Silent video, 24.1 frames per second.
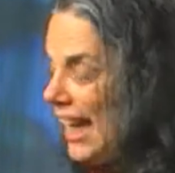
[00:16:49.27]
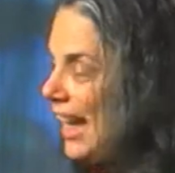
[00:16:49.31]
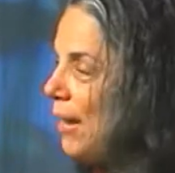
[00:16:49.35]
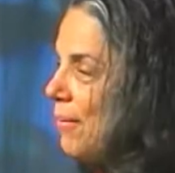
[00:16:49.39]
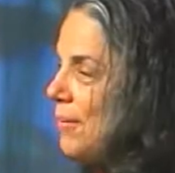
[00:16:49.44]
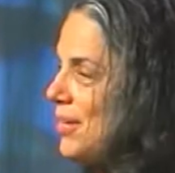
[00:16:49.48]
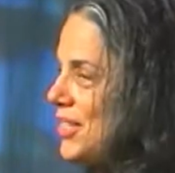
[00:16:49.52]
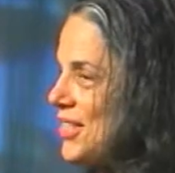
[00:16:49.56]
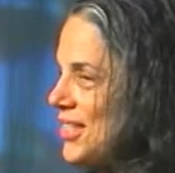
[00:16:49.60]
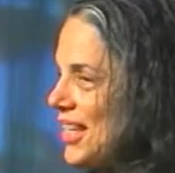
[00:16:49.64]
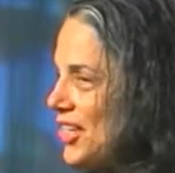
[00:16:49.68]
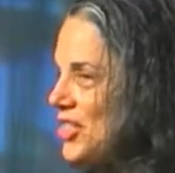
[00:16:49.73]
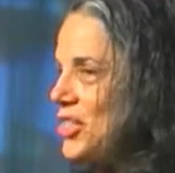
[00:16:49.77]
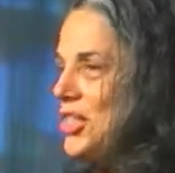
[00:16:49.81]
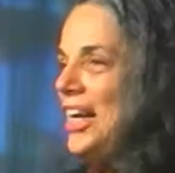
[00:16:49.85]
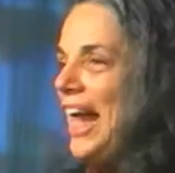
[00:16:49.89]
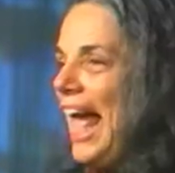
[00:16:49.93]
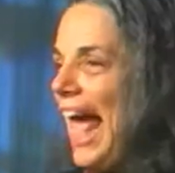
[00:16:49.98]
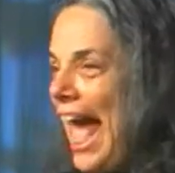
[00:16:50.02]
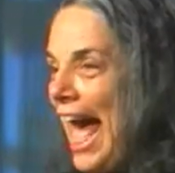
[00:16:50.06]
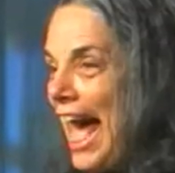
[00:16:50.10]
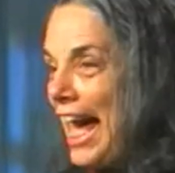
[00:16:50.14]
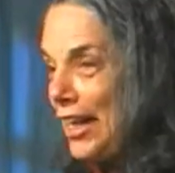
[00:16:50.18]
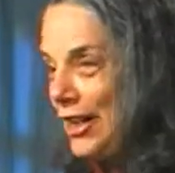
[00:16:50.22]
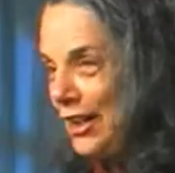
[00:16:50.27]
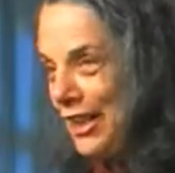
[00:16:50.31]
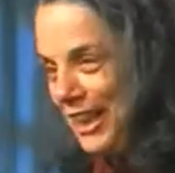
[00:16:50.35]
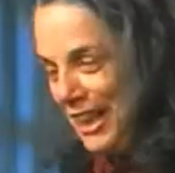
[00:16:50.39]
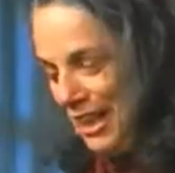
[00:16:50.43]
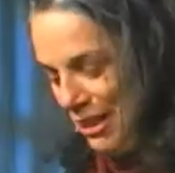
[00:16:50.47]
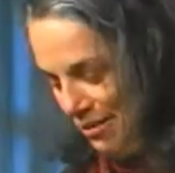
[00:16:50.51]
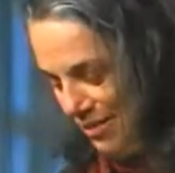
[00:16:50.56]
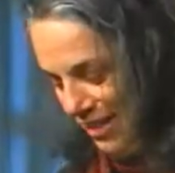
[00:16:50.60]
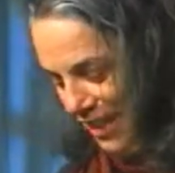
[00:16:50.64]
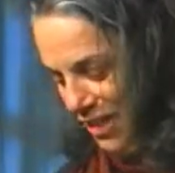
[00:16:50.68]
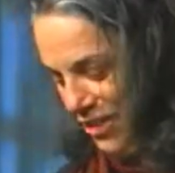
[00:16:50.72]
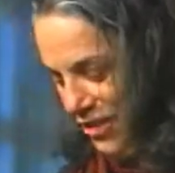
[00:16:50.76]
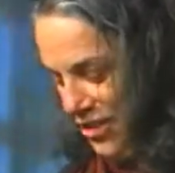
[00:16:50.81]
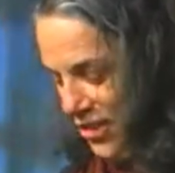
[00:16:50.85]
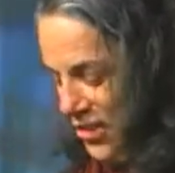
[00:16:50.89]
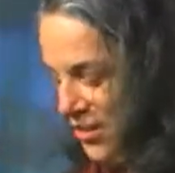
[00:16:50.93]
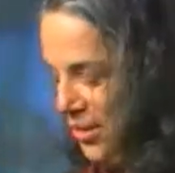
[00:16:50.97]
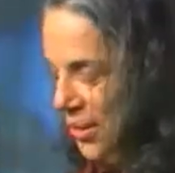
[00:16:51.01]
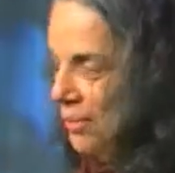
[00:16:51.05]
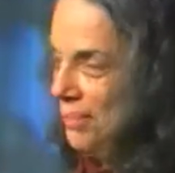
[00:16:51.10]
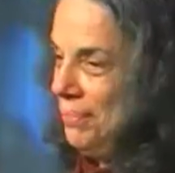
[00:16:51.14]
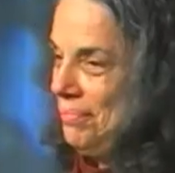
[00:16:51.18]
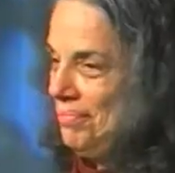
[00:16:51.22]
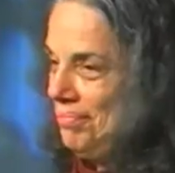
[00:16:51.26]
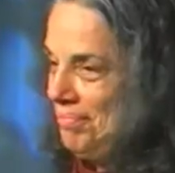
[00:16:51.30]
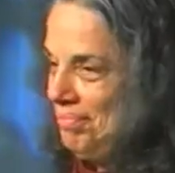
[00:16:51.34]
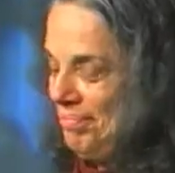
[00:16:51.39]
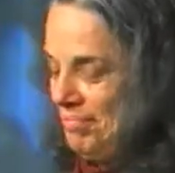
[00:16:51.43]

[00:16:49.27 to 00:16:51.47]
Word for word: It was such an Adelaide thing to do.